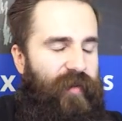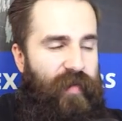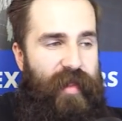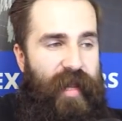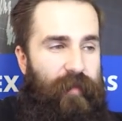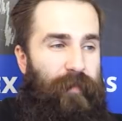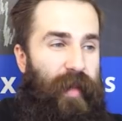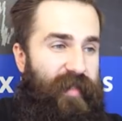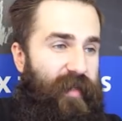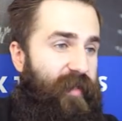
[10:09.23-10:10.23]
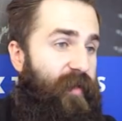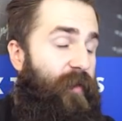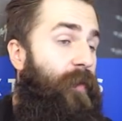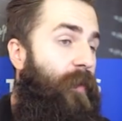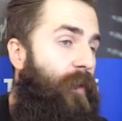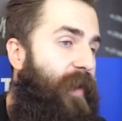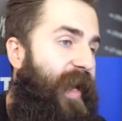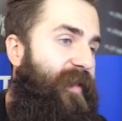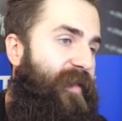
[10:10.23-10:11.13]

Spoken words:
not really that pleasant to look at,